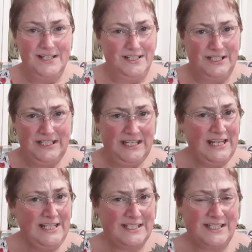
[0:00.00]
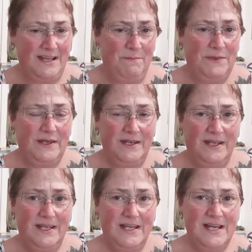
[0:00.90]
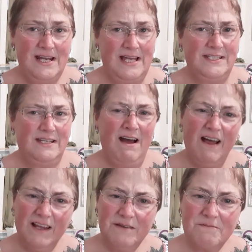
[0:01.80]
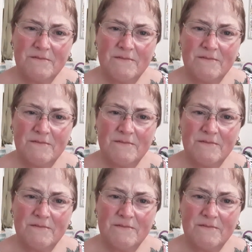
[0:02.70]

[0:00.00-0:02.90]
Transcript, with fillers: She did something. And I said, Holly,